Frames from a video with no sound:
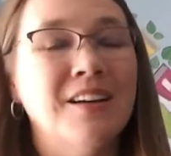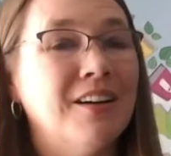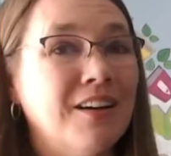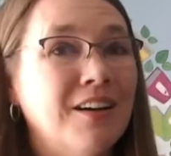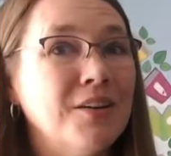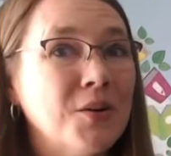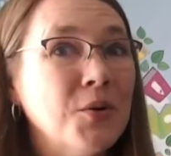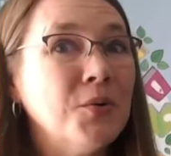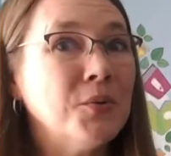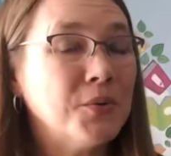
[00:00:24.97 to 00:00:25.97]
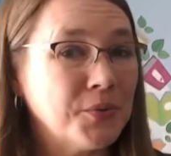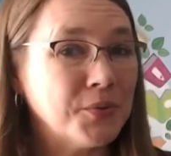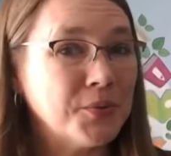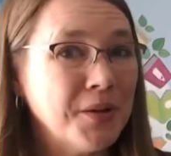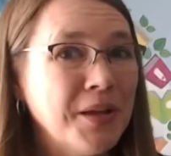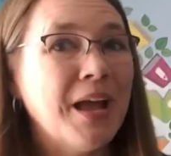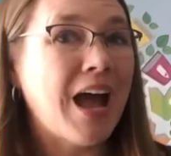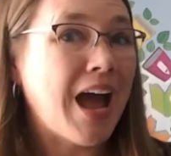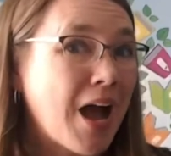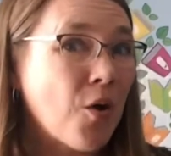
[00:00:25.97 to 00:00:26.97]
Ah, oh, oo,
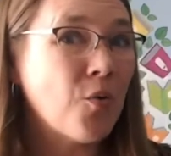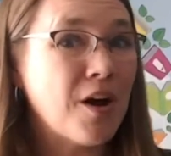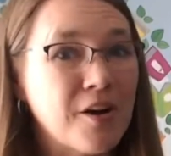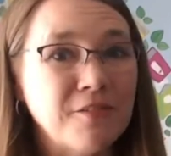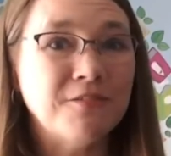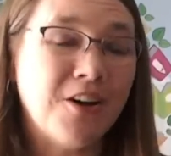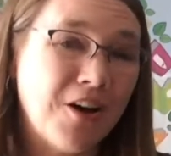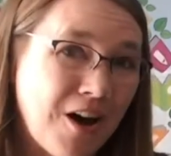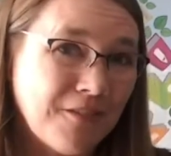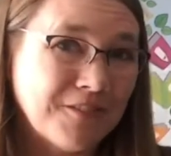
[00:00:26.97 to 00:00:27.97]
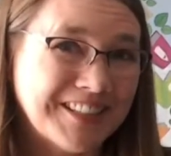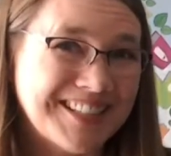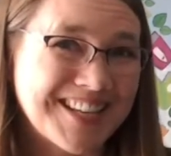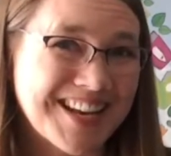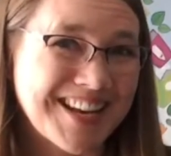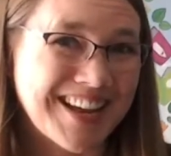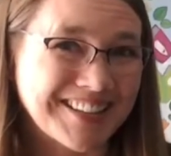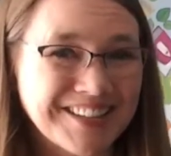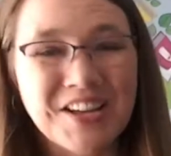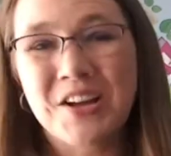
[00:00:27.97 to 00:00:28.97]
ow, uff, off. Let's say it
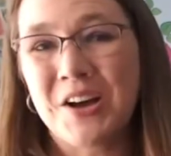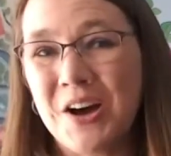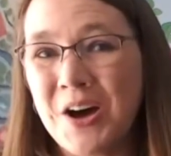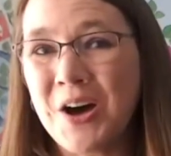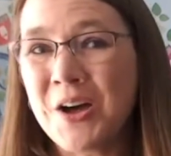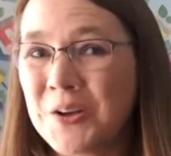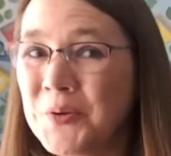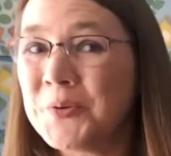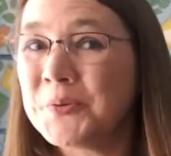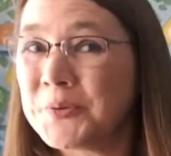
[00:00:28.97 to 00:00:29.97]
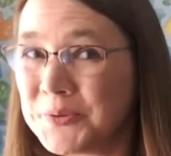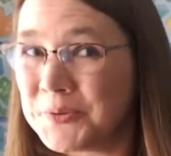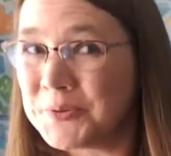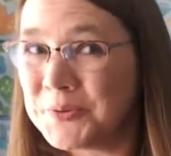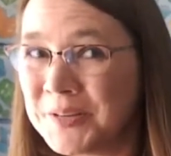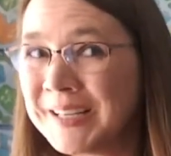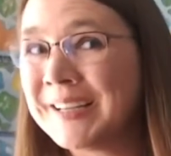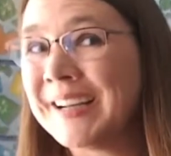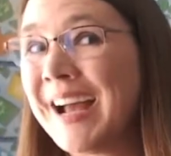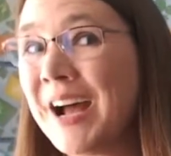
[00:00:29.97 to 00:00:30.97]
again. Ah, oh, oo,
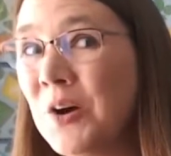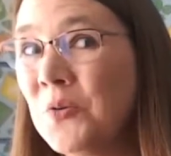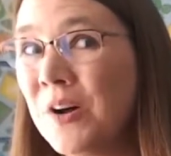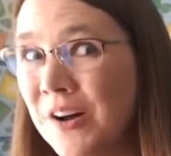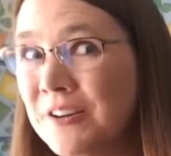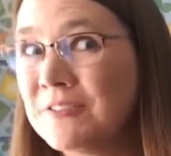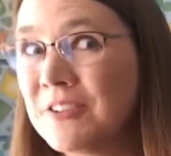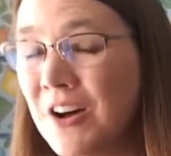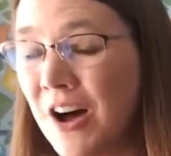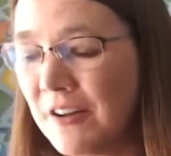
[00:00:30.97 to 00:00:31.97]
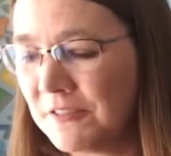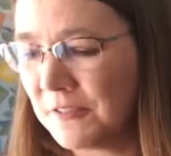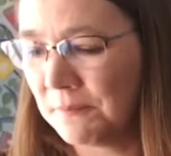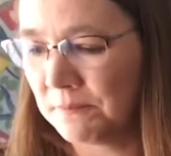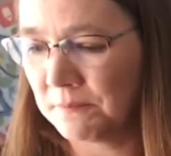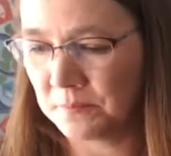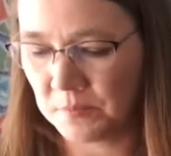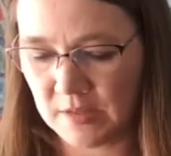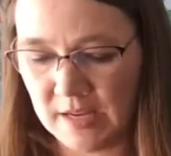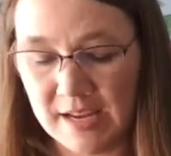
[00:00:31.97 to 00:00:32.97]
Ow, uff, off.
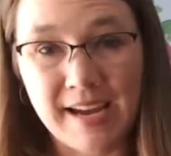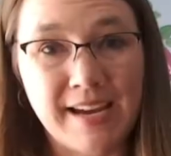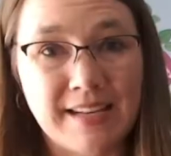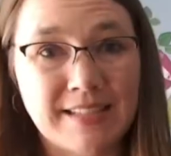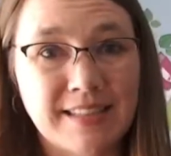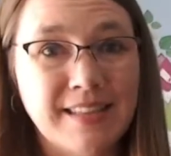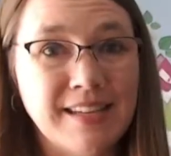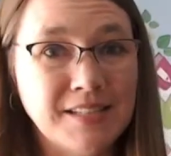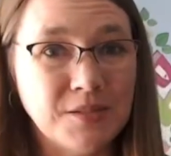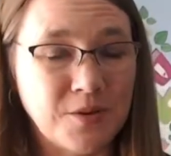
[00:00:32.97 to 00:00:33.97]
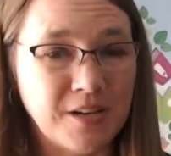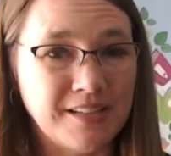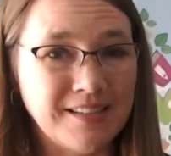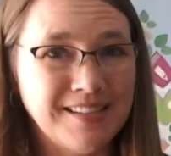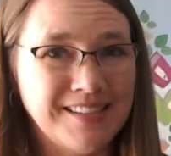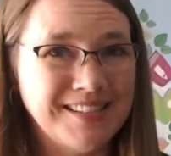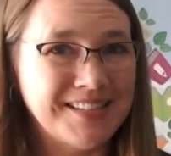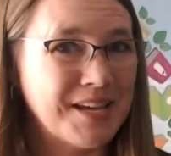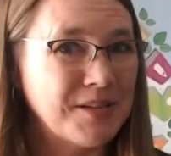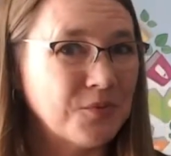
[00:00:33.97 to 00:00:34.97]
And this one
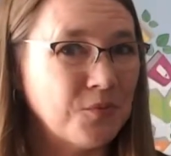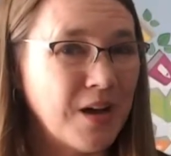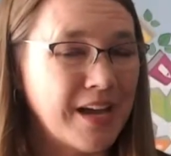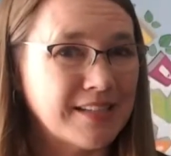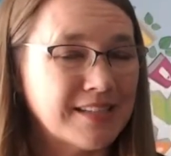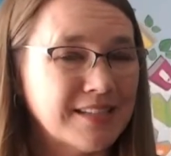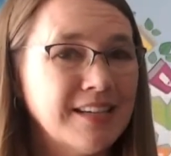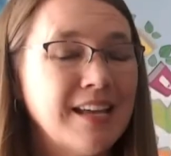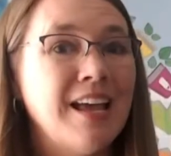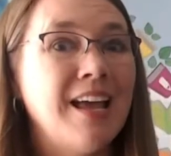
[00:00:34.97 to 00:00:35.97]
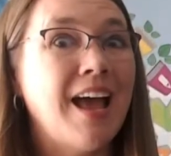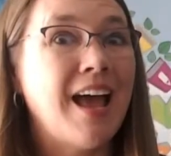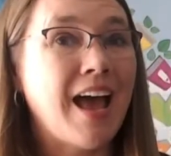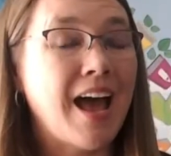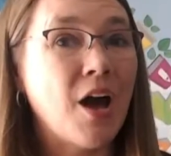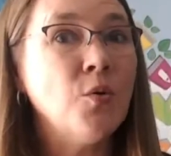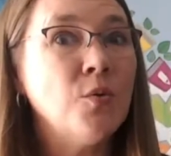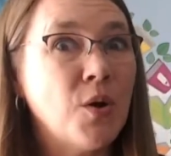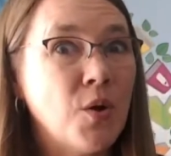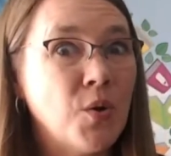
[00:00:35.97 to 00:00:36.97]
says what? Ow,
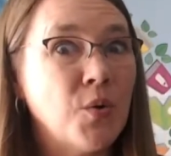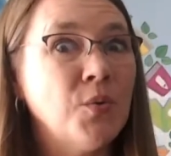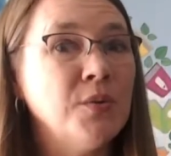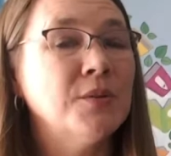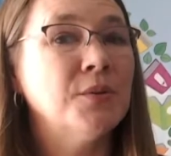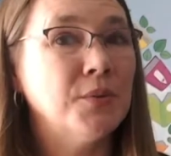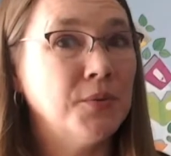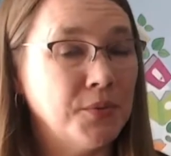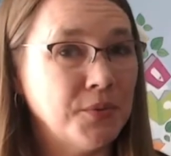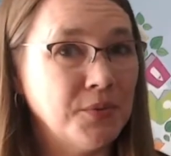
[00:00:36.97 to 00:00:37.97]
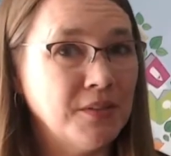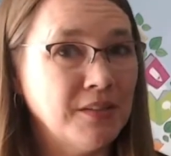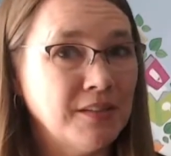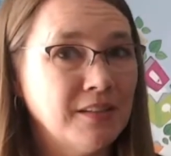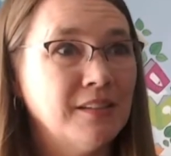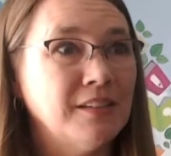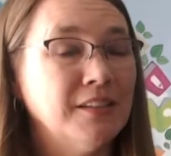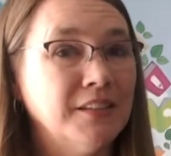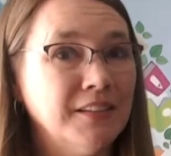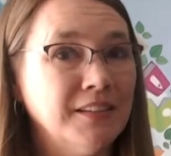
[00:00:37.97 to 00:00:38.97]
o, oo,
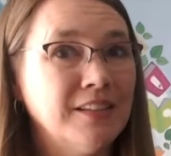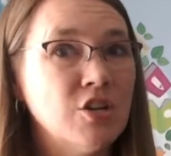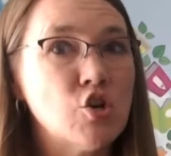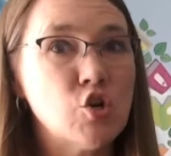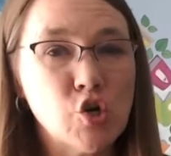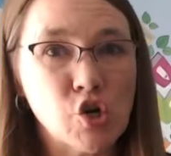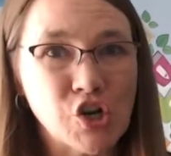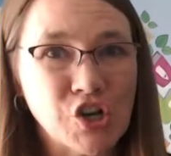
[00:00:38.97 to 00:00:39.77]
uh, uh.